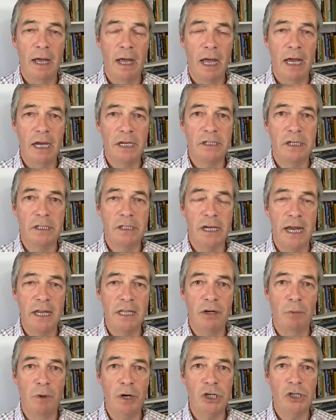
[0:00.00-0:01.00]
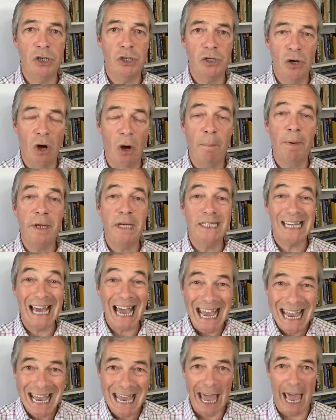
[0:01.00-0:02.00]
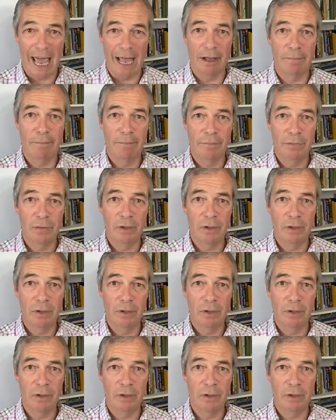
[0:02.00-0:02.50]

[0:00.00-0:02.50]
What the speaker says: is to say that we should not be taking